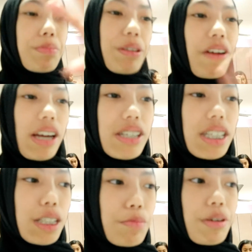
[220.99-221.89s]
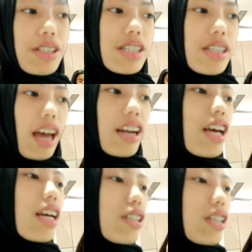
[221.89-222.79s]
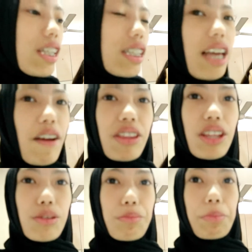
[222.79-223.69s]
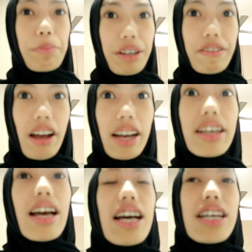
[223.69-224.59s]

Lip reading: perfectionist person that she needs everything to be perfect,